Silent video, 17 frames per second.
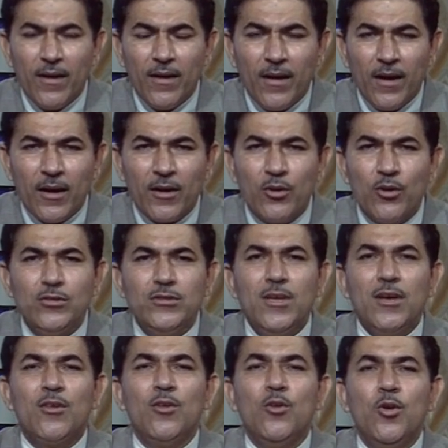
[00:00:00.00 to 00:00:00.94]
Across
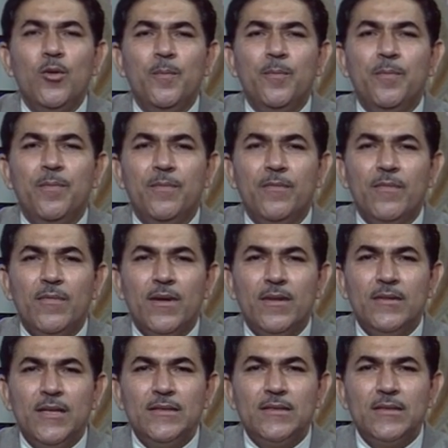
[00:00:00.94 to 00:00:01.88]
the globe,
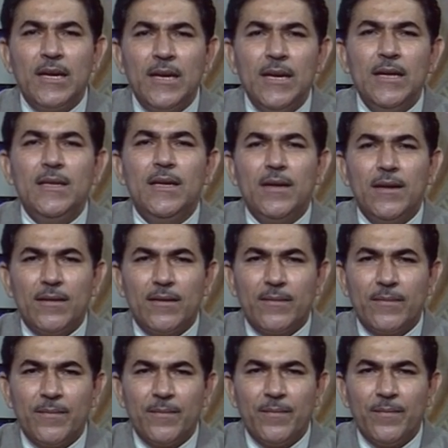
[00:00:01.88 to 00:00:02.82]
there is another
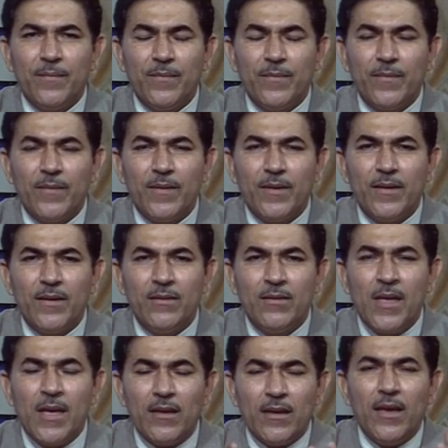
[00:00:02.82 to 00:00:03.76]

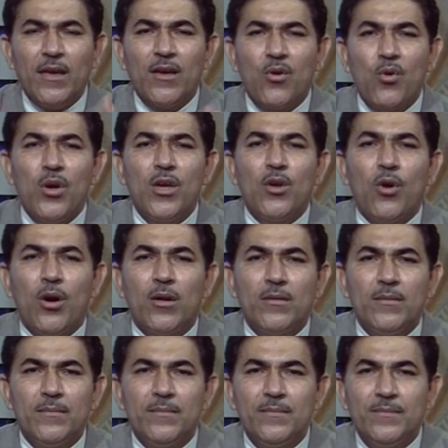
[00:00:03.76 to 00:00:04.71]
thinking going on,
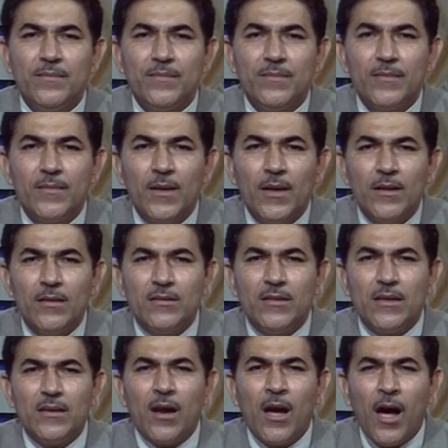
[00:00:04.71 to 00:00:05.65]

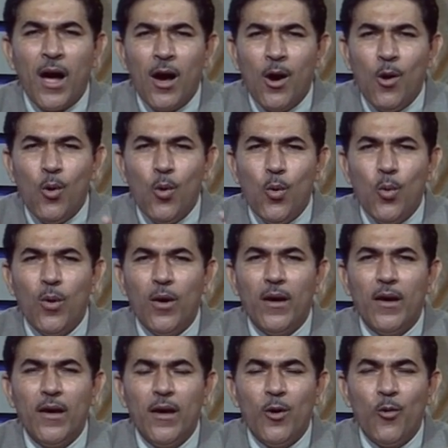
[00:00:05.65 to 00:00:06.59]
that how
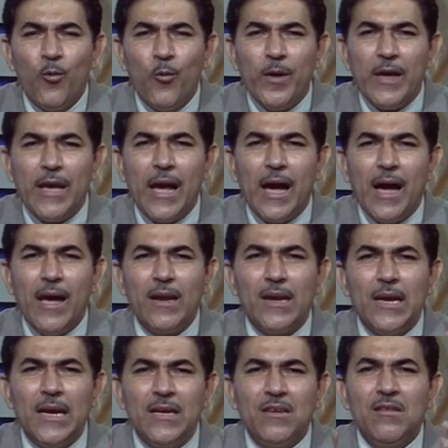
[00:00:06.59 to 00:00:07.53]
we are
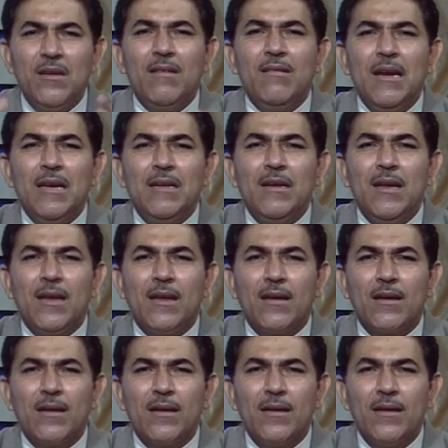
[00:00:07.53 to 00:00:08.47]

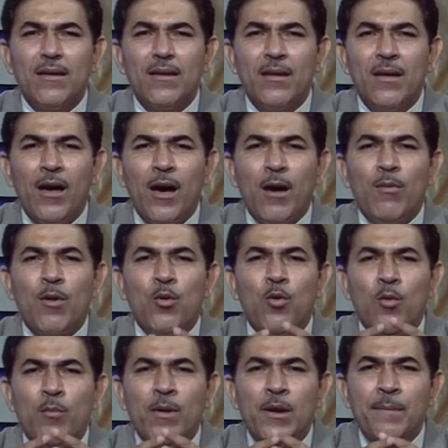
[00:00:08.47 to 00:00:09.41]
integrating our
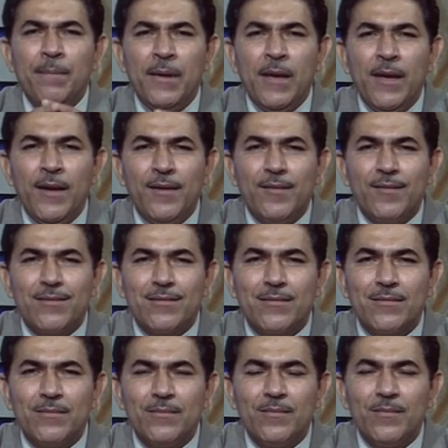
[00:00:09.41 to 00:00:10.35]
human beings,
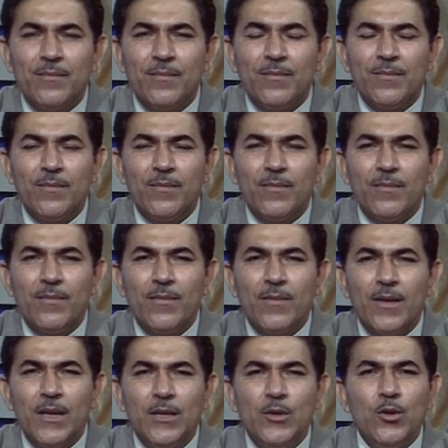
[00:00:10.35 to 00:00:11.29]

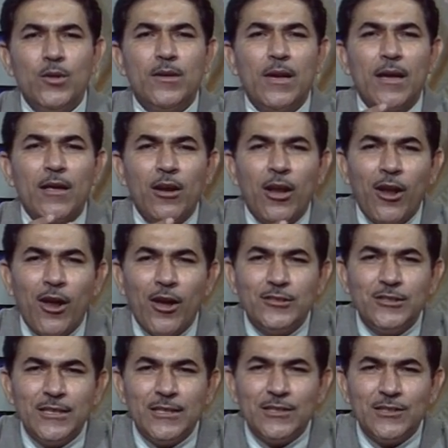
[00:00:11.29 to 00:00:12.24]
your
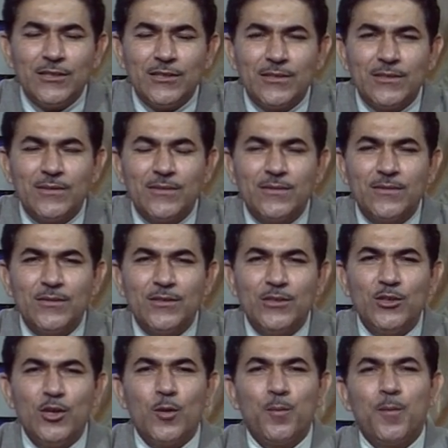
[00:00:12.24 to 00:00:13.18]
technologies,
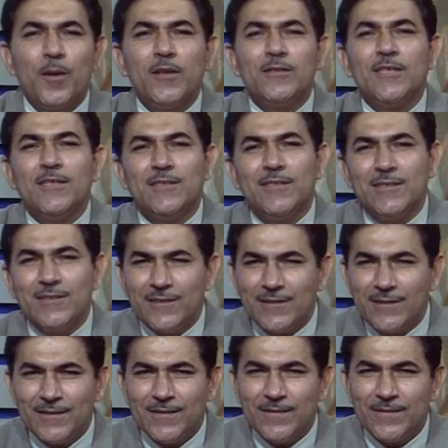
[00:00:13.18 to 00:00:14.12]
your
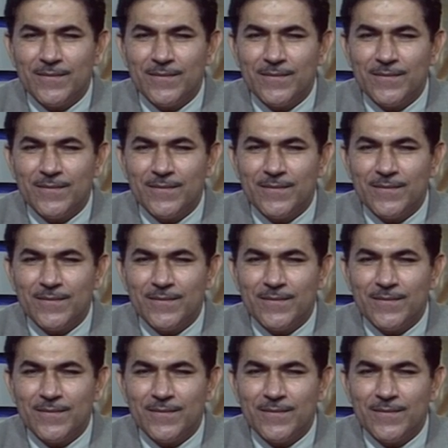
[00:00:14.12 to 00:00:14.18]
processes.